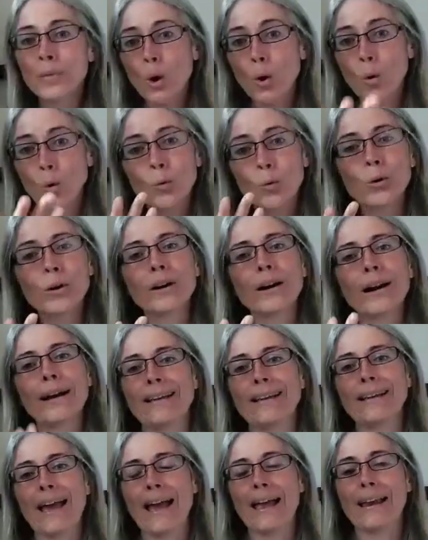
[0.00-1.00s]
or
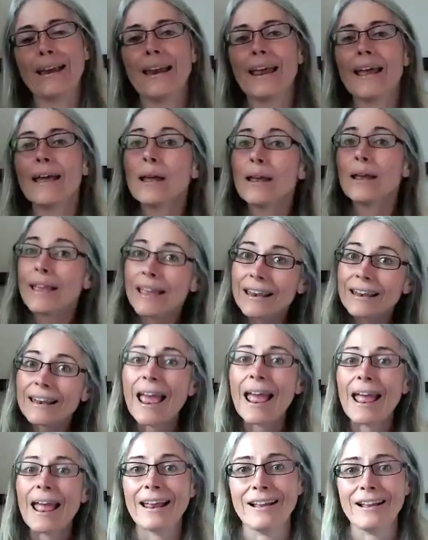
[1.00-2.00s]
again,
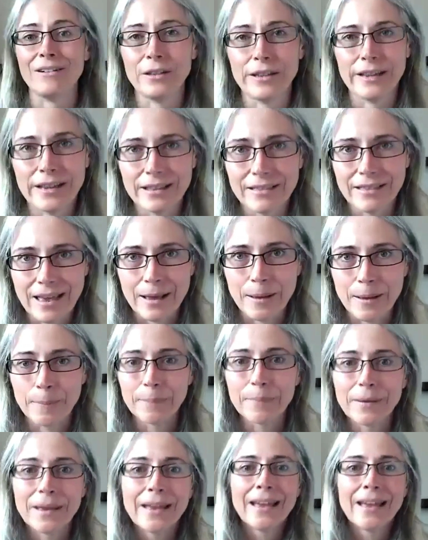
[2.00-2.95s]
inhaling them.